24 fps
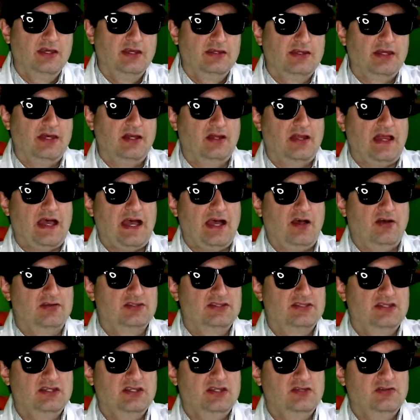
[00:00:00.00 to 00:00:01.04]
that
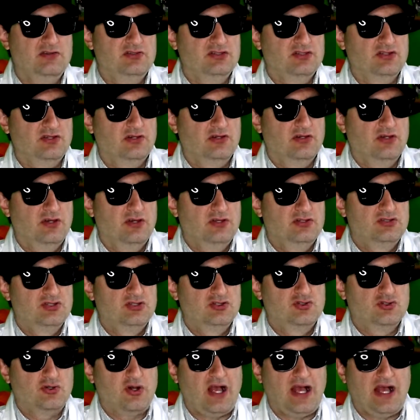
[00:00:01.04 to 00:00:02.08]
allows the user to
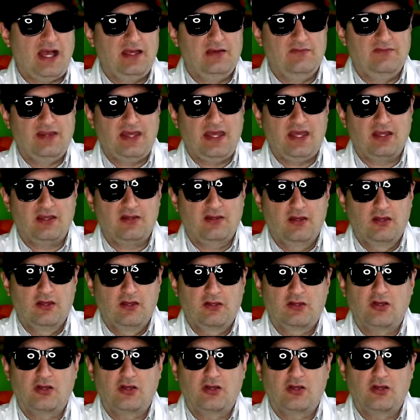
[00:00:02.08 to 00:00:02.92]
drive that